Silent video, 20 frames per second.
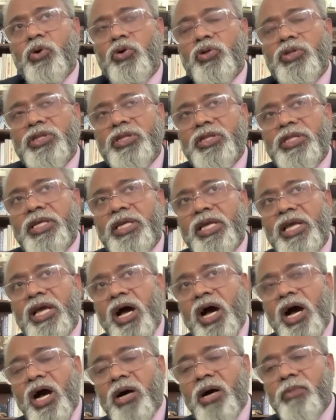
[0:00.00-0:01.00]
both the
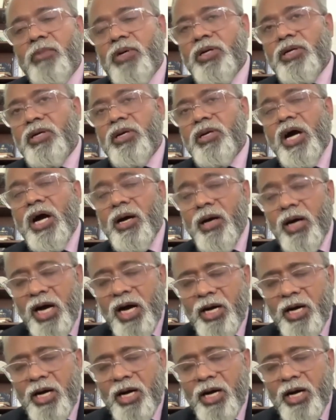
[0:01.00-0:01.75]
armor uh,